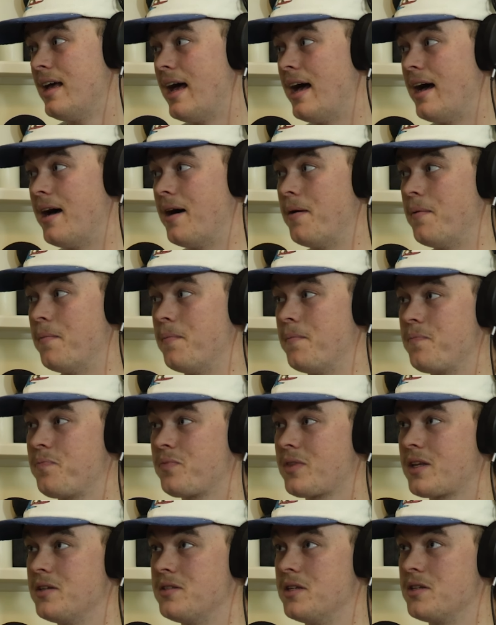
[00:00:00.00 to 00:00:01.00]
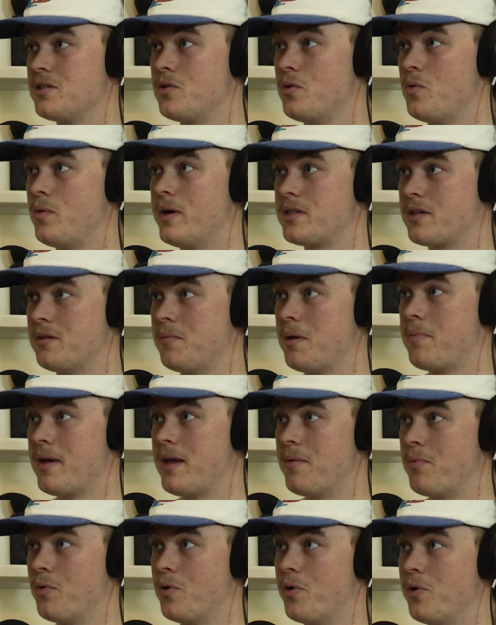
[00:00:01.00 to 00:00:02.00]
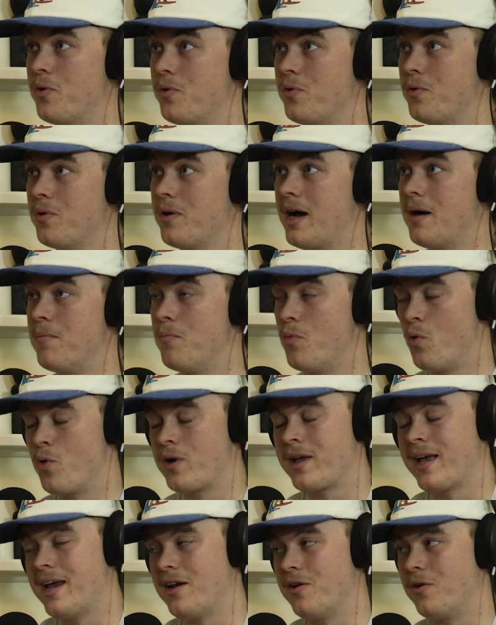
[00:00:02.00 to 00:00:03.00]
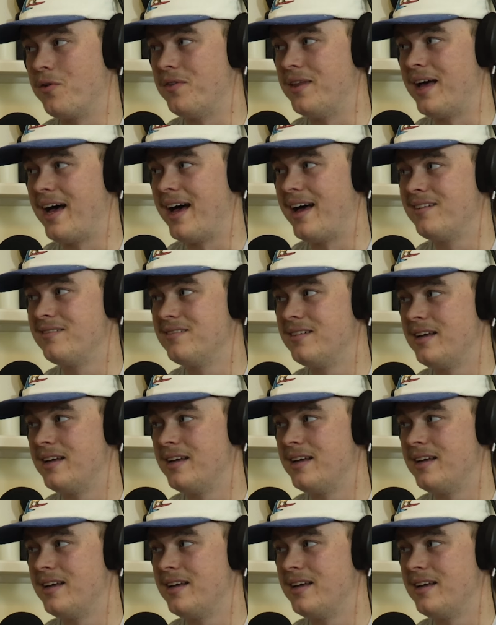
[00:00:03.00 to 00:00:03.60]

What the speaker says: Because there's always going to be people who are more keen on that,